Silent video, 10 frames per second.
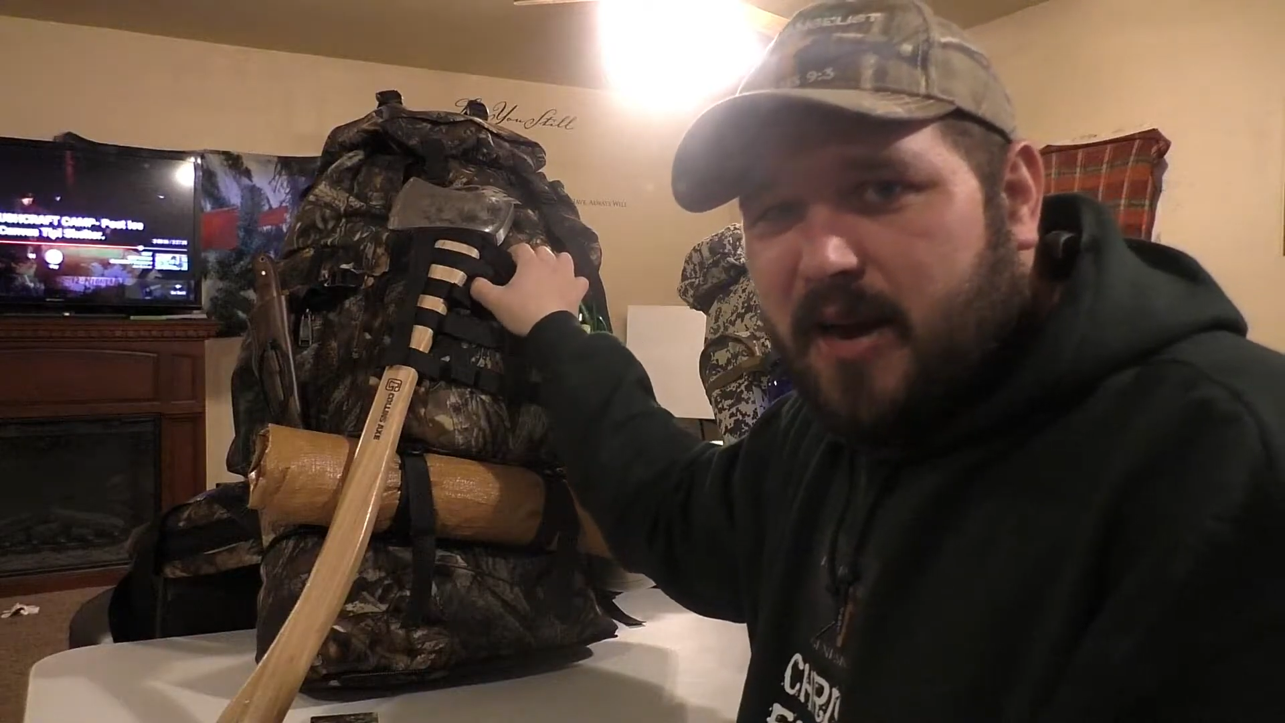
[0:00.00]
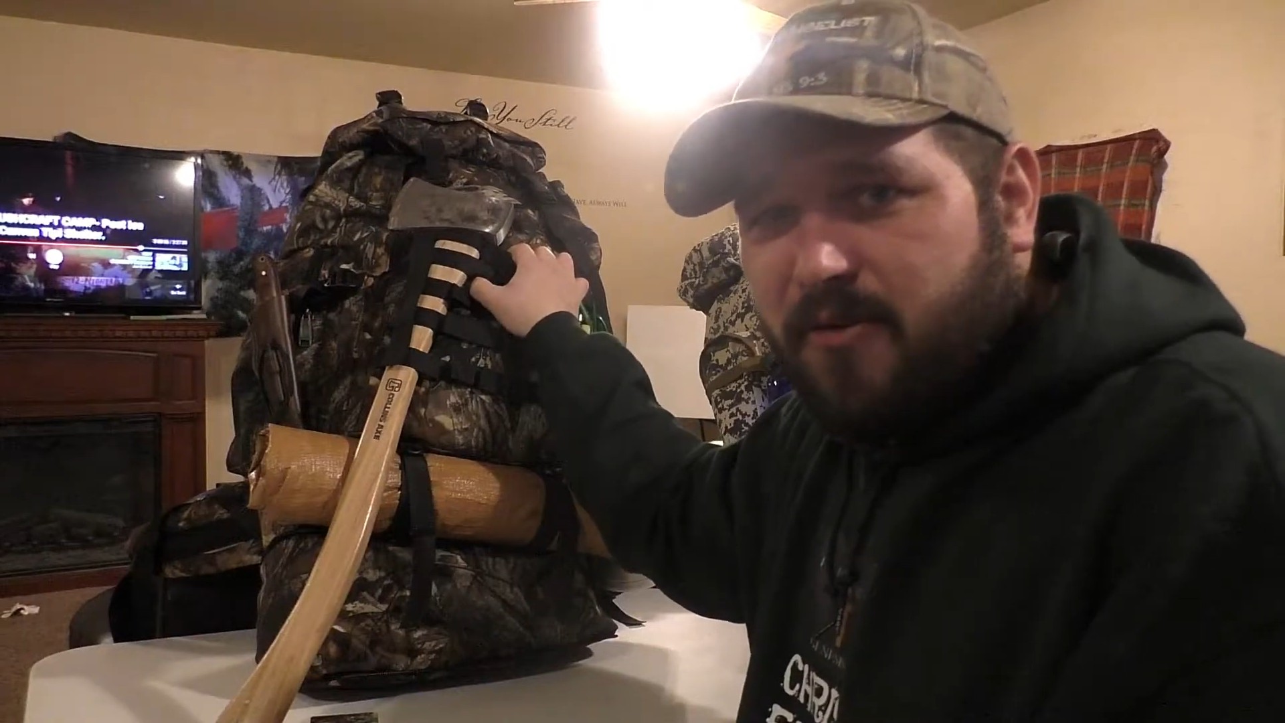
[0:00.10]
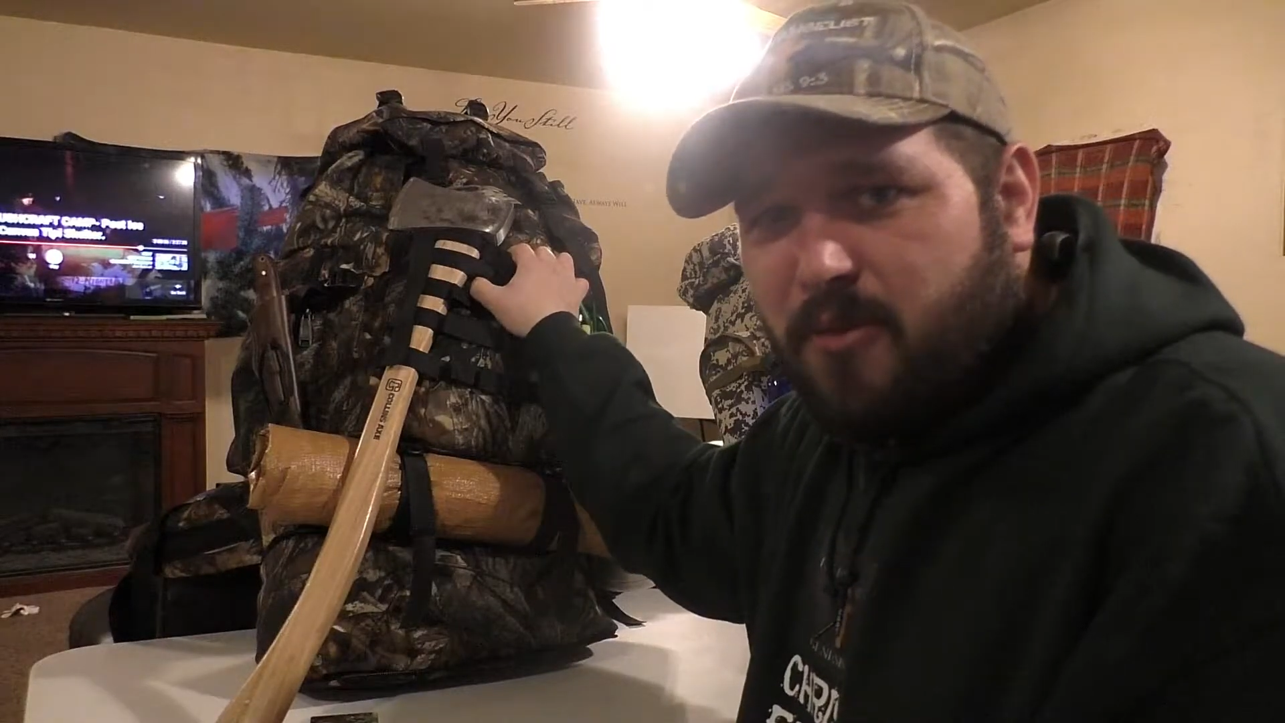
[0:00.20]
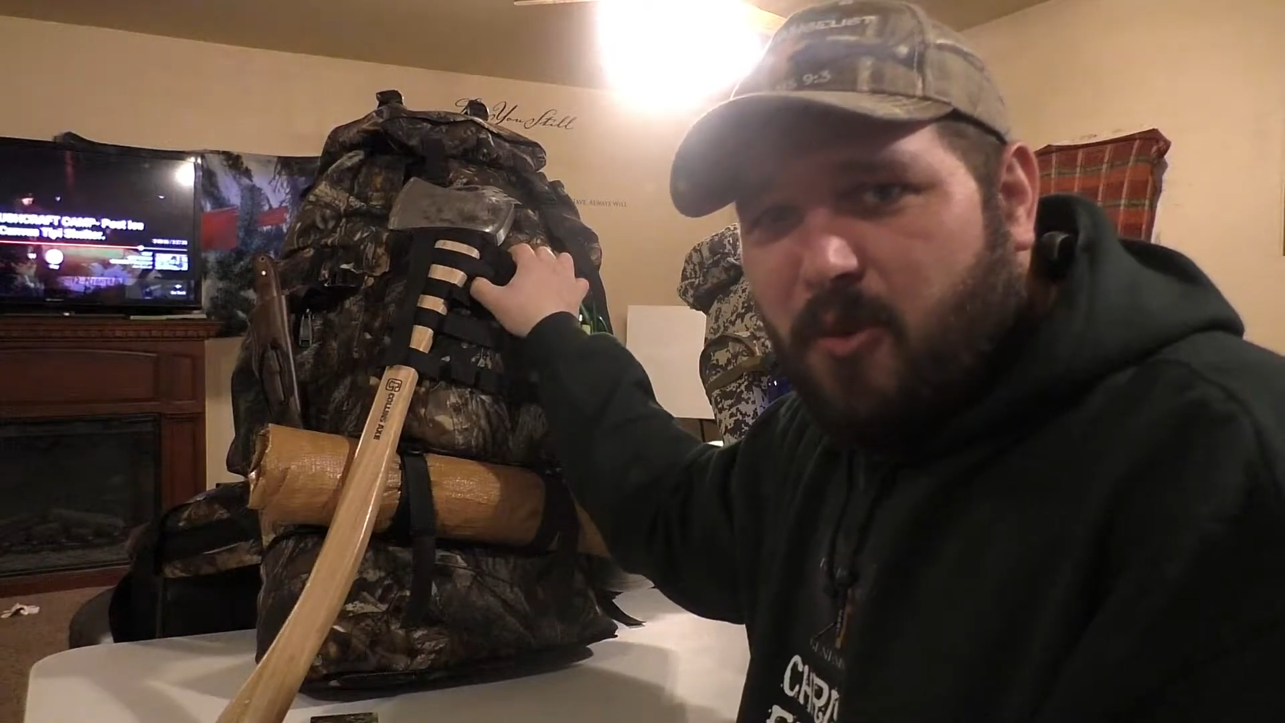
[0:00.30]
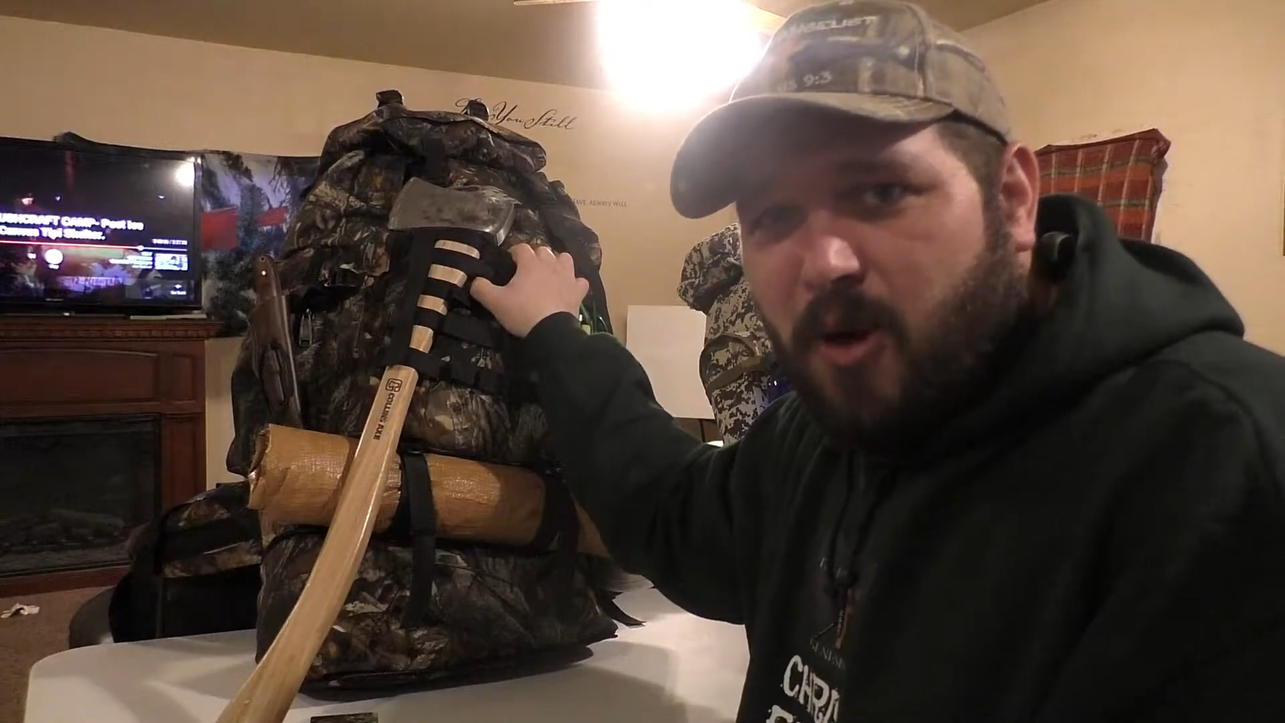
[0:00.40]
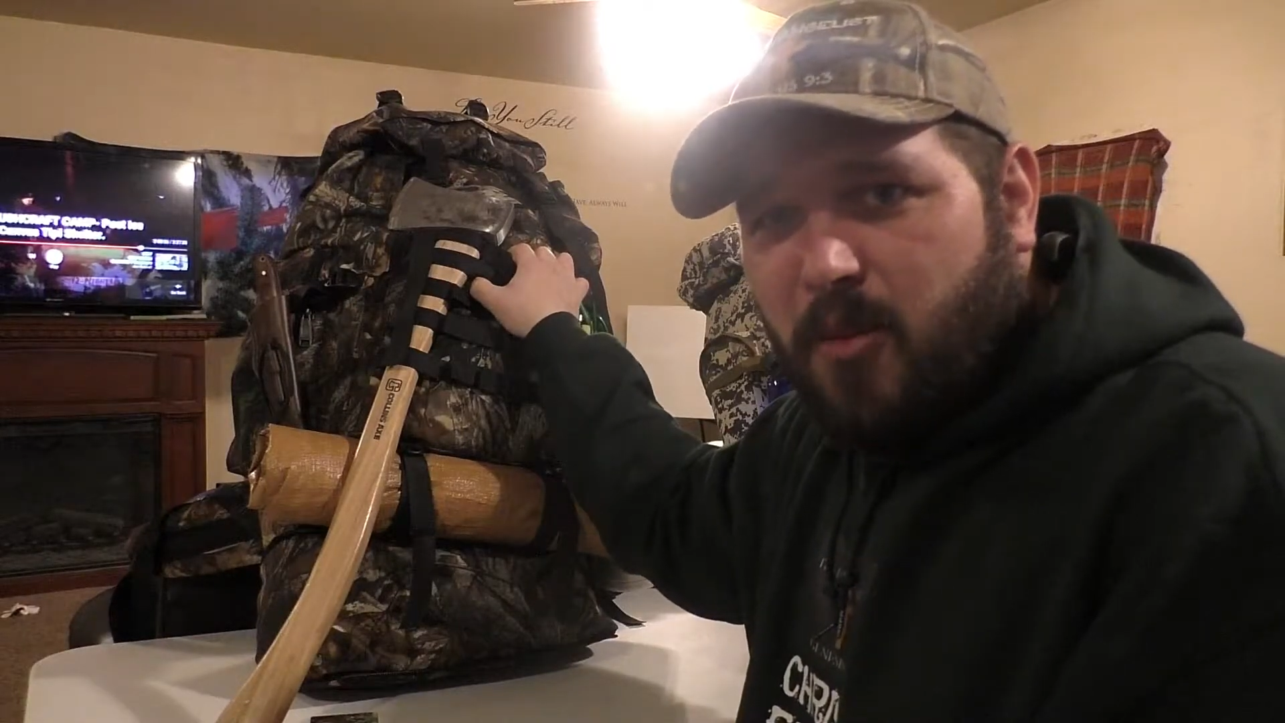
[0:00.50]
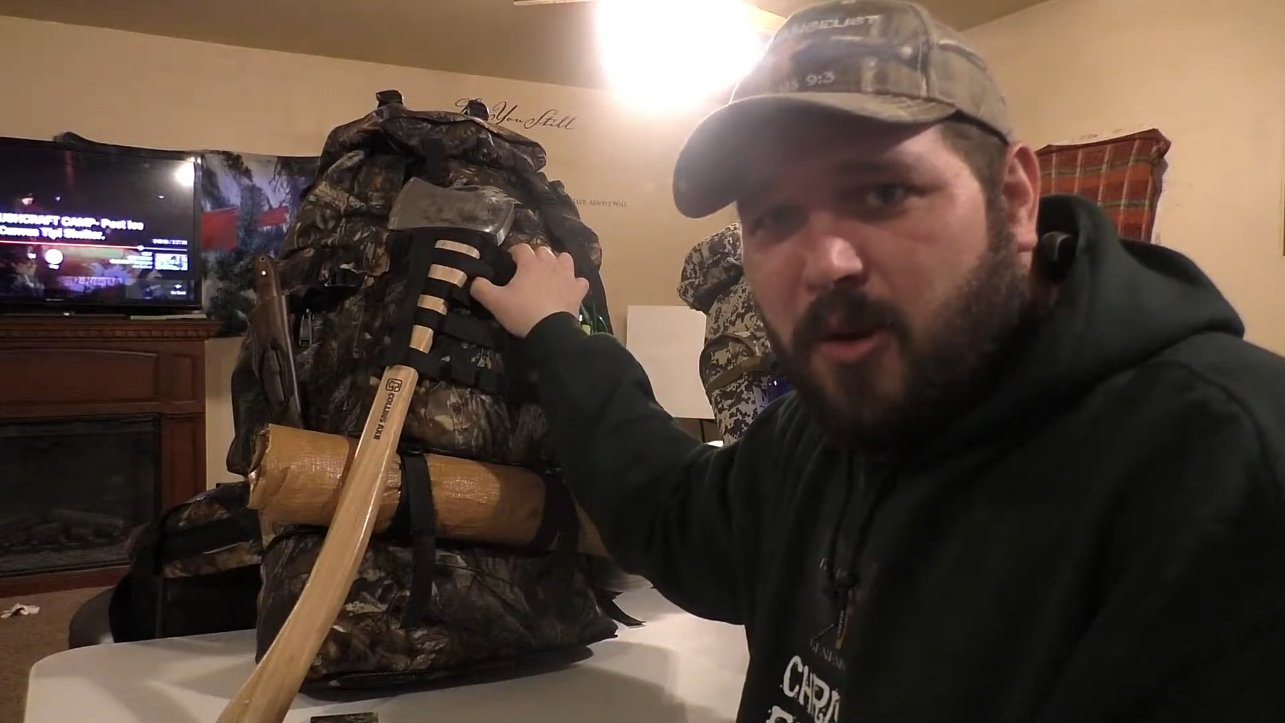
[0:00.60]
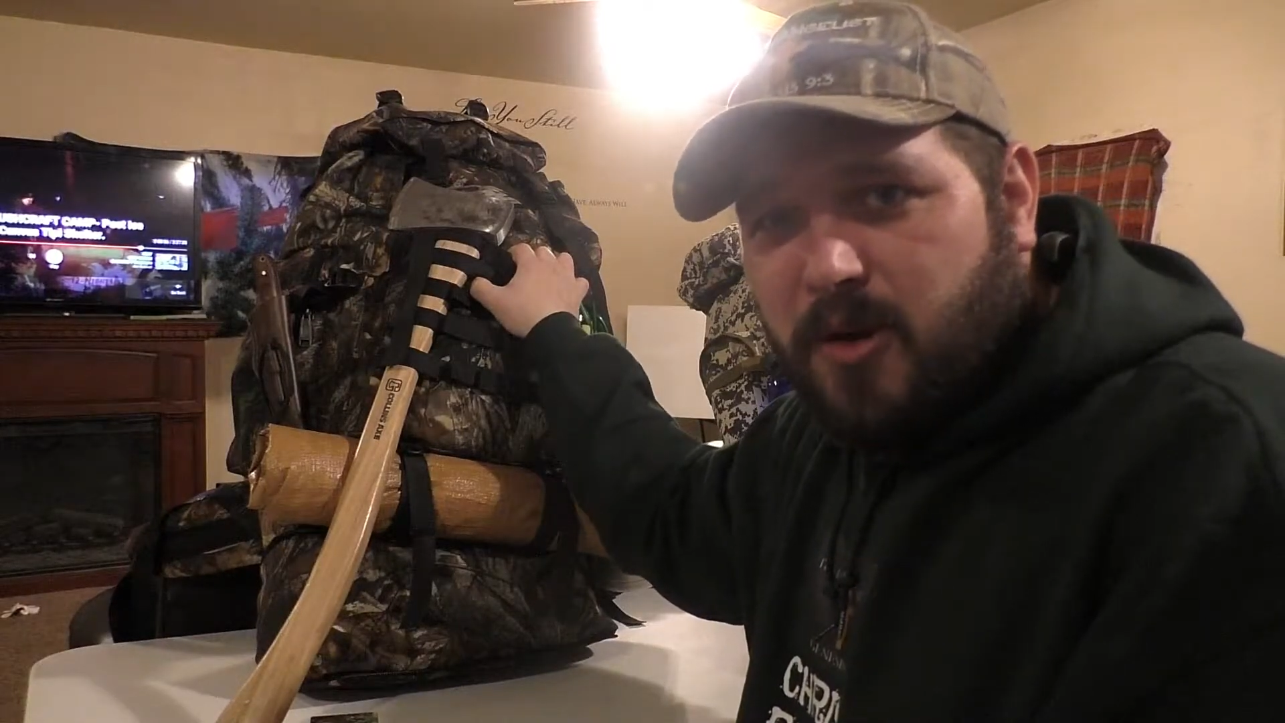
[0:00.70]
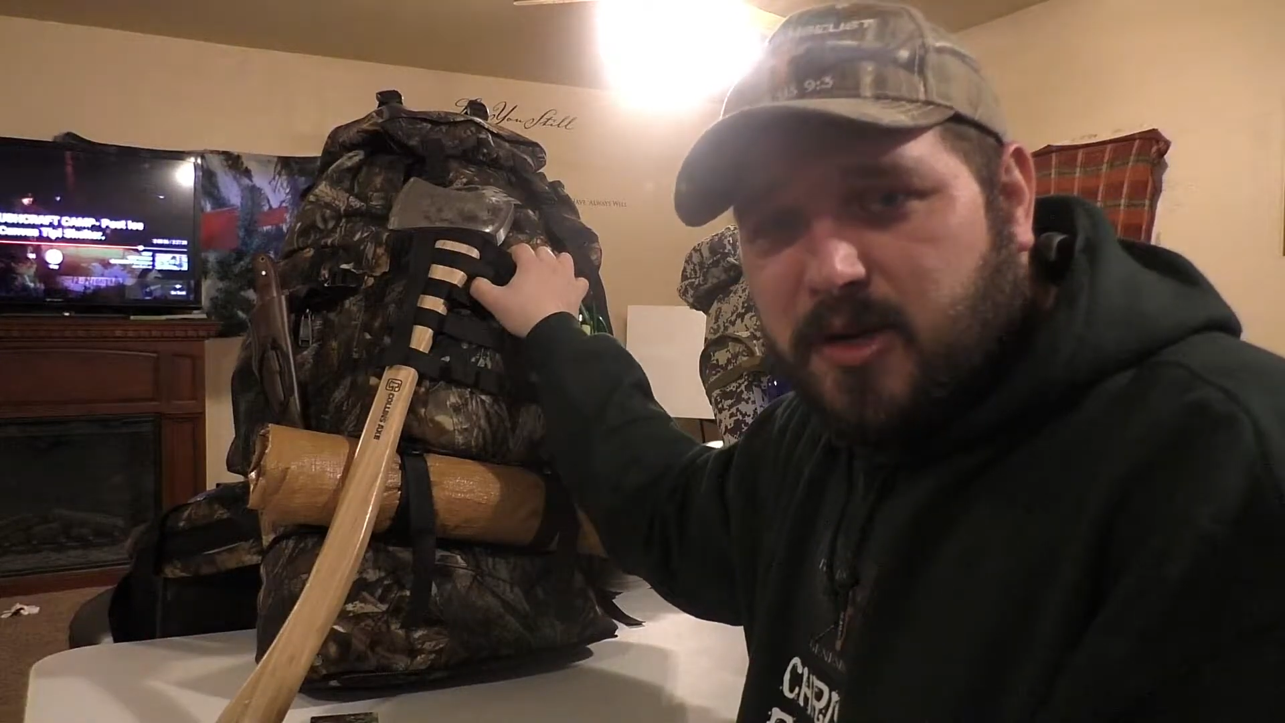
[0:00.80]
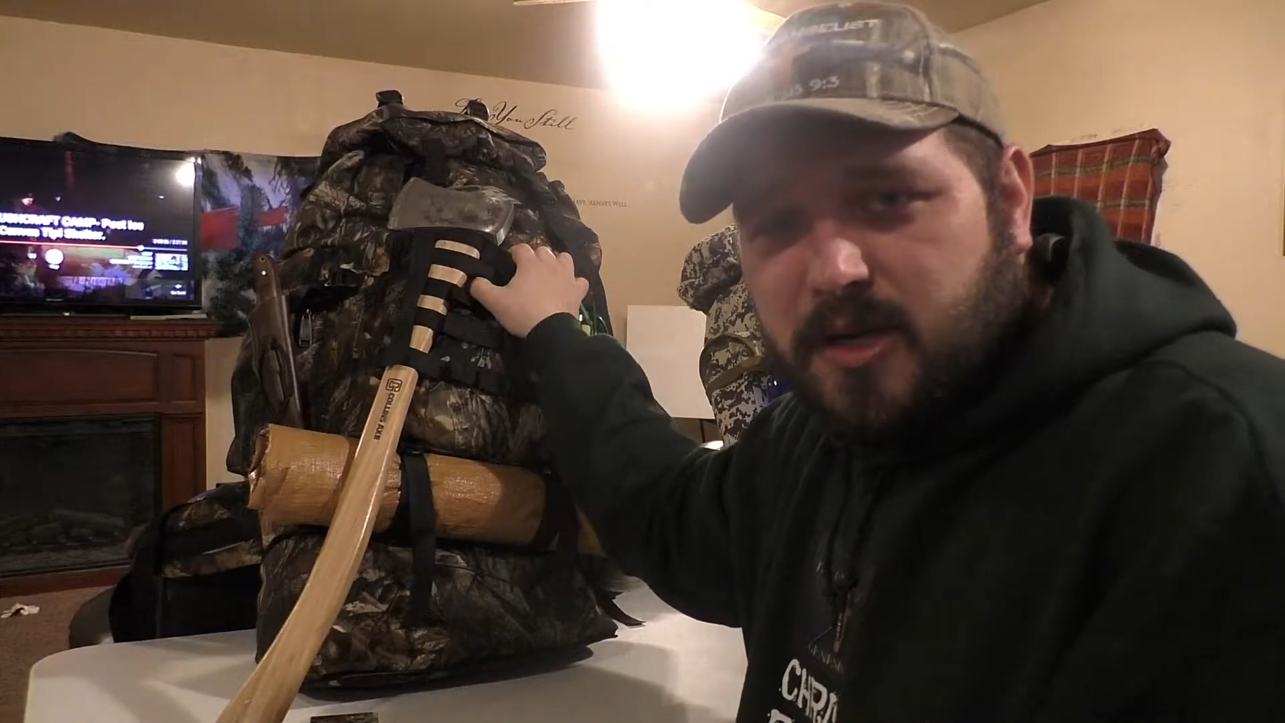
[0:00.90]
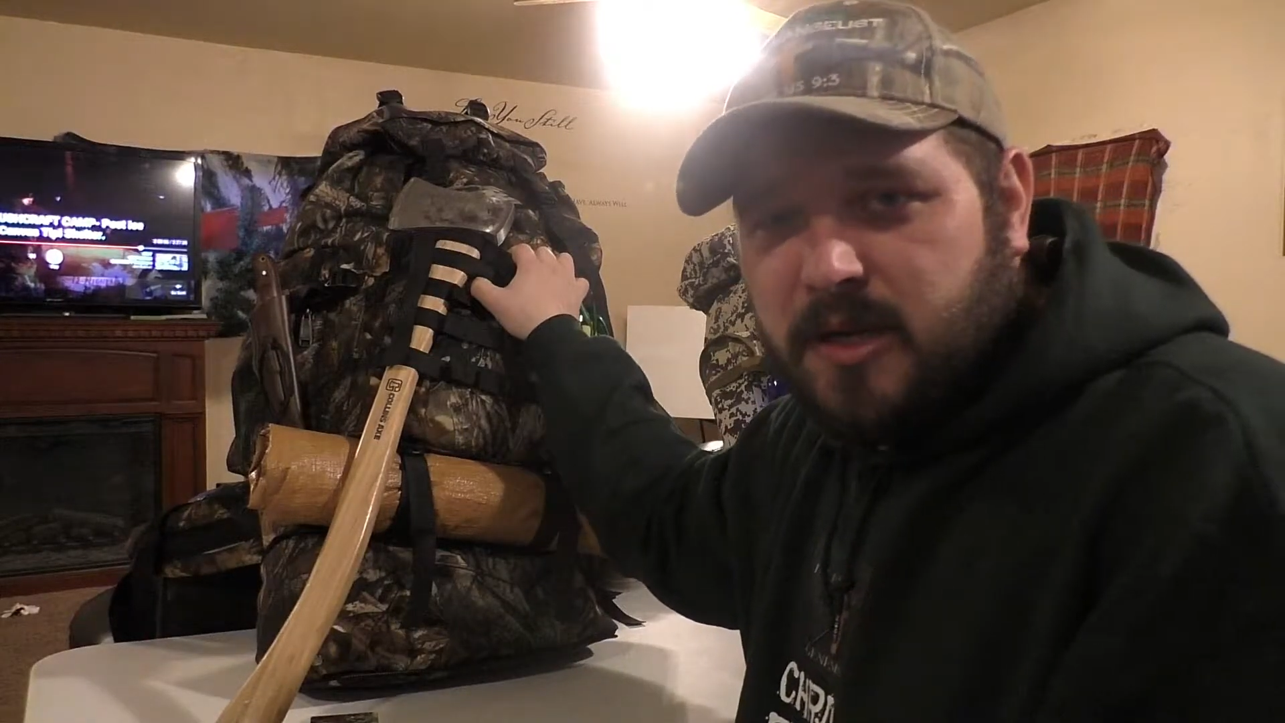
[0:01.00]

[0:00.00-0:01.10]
from Walmart.